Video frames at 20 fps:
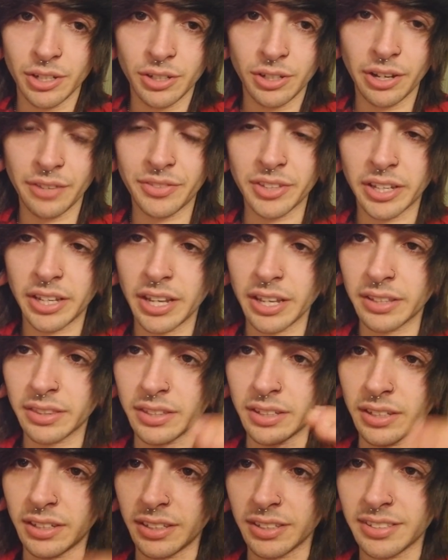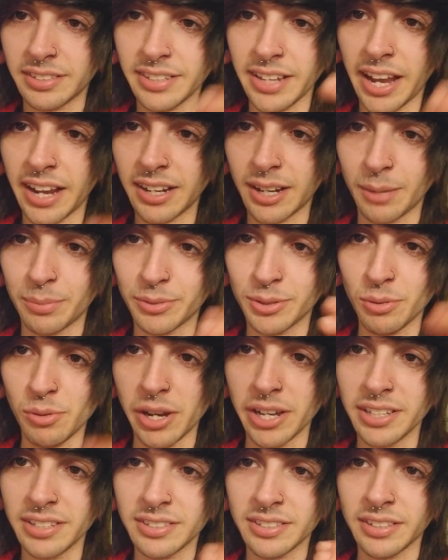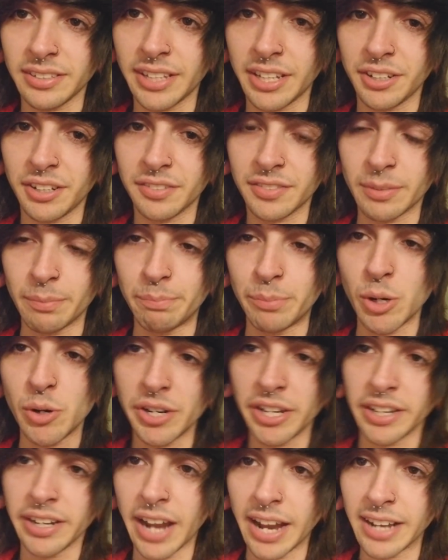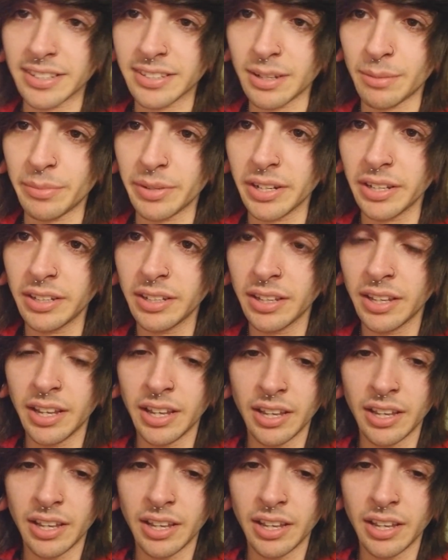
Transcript: have to kick the sack up twice, and then you have to boot it at somebody,